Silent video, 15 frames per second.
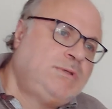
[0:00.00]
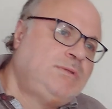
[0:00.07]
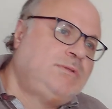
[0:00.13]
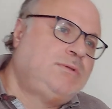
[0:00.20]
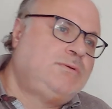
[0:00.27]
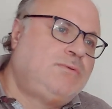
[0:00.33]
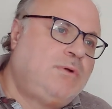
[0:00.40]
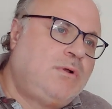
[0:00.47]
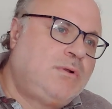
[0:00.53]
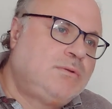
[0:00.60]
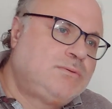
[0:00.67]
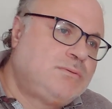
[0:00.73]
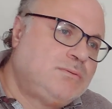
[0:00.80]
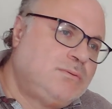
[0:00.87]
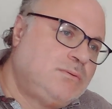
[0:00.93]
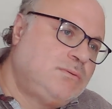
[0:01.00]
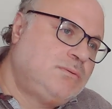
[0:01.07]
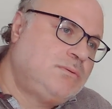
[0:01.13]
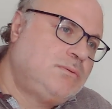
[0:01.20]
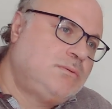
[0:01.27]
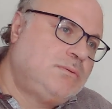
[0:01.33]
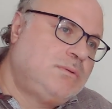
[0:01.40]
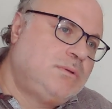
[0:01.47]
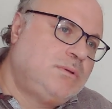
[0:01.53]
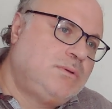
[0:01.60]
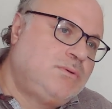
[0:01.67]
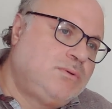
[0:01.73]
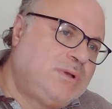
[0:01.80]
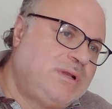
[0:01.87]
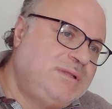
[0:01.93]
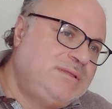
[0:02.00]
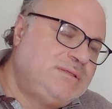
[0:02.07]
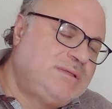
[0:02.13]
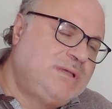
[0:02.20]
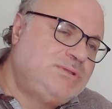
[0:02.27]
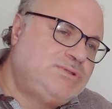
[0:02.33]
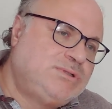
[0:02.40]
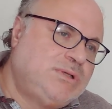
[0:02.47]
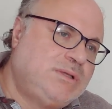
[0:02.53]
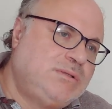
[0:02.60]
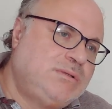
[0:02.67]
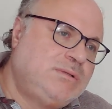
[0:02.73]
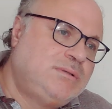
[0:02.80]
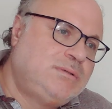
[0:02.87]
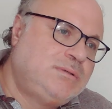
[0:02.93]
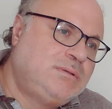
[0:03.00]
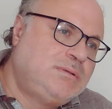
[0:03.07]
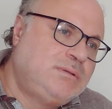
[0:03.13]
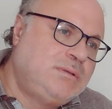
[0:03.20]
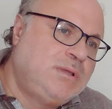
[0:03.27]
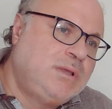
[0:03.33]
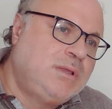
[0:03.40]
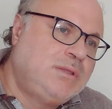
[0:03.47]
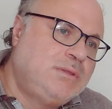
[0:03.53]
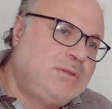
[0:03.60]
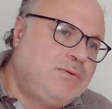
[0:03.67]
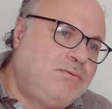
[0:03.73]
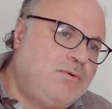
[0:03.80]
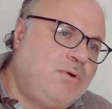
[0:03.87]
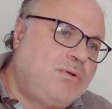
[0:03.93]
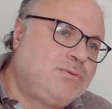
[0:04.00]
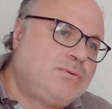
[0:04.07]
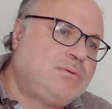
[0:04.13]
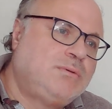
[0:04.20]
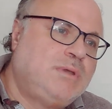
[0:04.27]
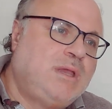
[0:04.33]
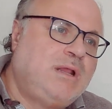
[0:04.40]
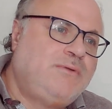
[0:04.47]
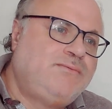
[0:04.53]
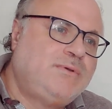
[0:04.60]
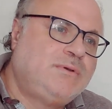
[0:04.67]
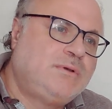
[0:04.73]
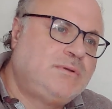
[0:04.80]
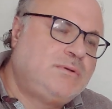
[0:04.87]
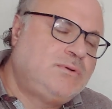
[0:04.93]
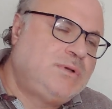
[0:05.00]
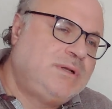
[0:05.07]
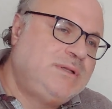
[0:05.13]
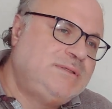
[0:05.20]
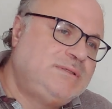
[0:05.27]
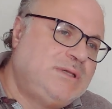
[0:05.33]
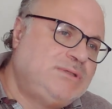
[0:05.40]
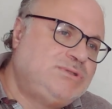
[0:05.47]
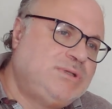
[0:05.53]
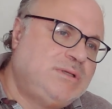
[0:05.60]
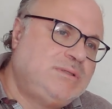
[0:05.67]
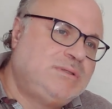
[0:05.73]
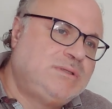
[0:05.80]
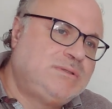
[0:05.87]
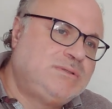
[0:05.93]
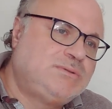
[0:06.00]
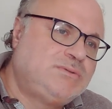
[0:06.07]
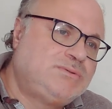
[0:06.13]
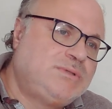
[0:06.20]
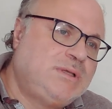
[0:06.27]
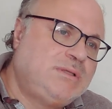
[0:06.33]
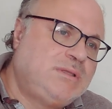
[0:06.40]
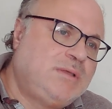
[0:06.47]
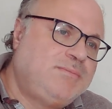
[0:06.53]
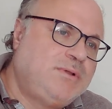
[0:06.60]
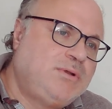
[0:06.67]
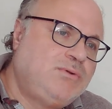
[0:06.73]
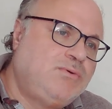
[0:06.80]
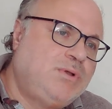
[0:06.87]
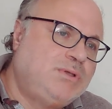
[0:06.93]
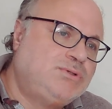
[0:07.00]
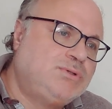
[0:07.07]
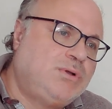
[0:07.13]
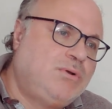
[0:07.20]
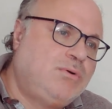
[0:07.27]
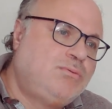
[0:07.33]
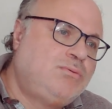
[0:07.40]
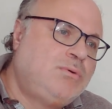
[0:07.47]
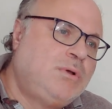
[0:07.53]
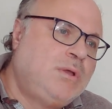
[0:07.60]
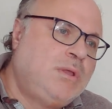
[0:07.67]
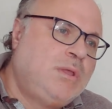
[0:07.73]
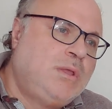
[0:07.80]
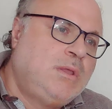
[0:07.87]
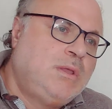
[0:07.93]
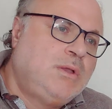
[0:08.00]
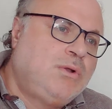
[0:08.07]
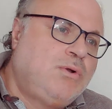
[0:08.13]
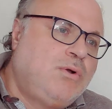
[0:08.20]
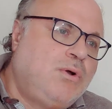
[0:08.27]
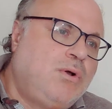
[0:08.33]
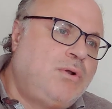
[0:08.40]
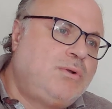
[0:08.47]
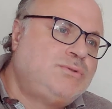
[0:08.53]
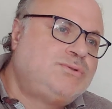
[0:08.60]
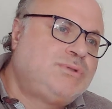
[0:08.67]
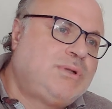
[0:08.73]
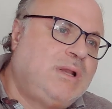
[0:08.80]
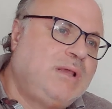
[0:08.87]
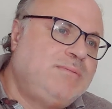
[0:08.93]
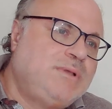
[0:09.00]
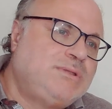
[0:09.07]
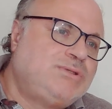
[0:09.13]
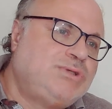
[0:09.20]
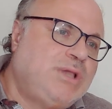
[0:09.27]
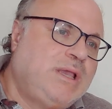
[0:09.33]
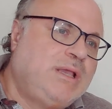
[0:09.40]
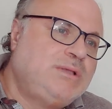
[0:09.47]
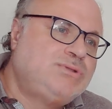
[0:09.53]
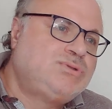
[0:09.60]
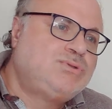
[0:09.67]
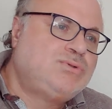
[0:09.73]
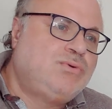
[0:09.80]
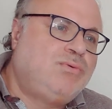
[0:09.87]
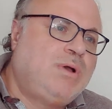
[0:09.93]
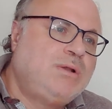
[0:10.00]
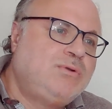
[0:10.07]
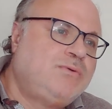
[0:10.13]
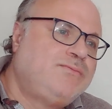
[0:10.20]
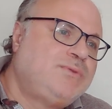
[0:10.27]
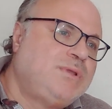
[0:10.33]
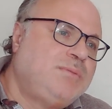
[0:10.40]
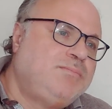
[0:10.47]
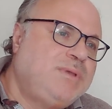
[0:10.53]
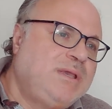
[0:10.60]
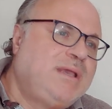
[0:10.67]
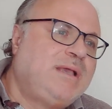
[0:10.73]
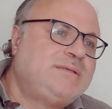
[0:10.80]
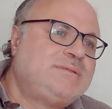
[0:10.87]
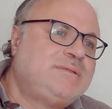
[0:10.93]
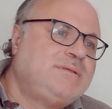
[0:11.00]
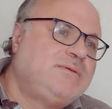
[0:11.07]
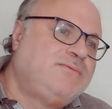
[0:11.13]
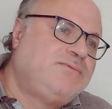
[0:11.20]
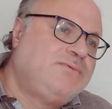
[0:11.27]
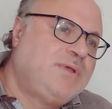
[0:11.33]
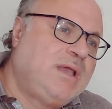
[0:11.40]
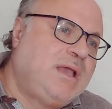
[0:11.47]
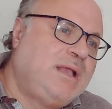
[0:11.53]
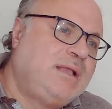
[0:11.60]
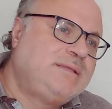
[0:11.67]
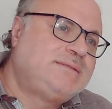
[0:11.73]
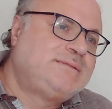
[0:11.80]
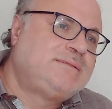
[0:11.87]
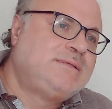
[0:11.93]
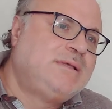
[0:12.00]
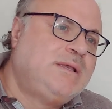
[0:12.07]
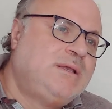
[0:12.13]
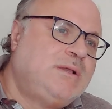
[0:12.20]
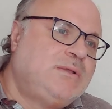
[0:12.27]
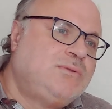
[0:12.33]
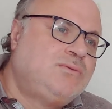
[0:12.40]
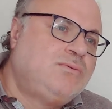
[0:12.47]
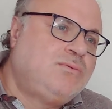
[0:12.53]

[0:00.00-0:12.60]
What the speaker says: The World Organization, the World Health Organization, that is to say WHO, calls climate change one of the biggest threats to